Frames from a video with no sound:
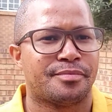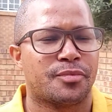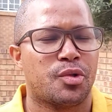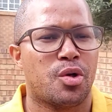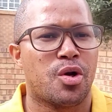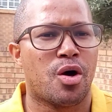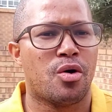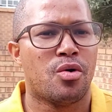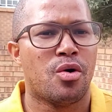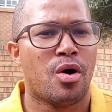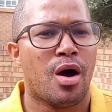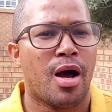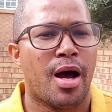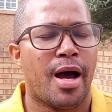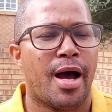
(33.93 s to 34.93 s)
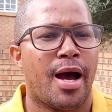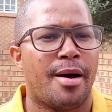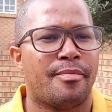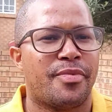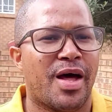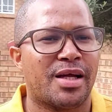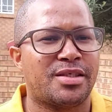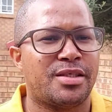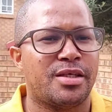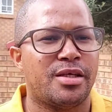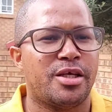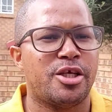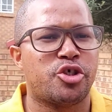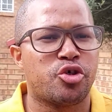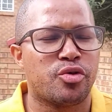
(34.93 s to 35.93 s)
that
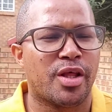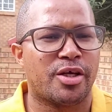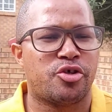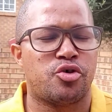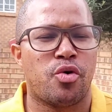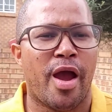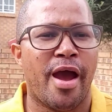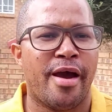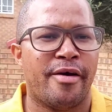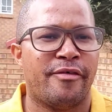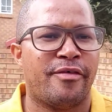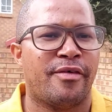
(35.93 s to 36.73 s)
issue that you have,